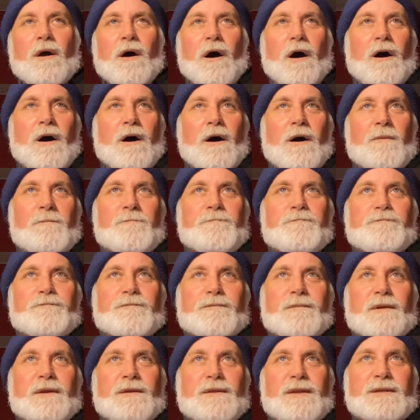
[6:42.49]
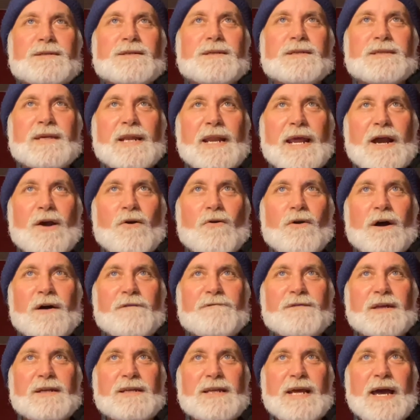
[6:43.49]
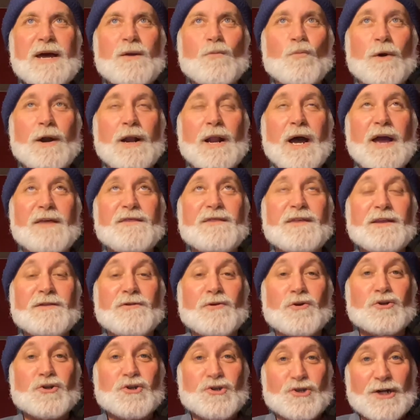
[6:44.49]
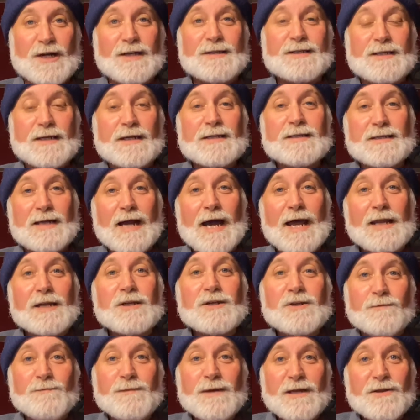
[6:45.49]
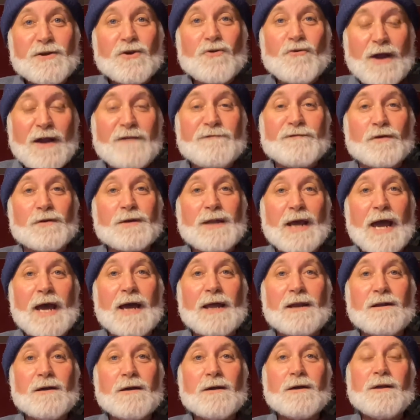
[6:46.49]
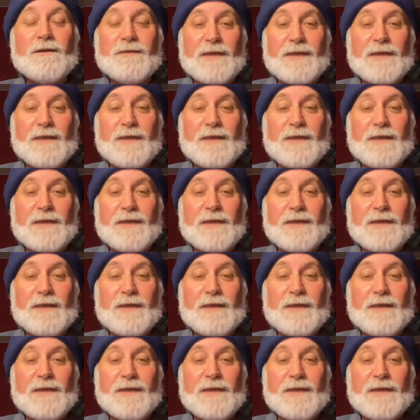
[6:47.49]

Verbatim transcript: Um, this is an era of the dead when I think they're just excited to be the Grateful Dead.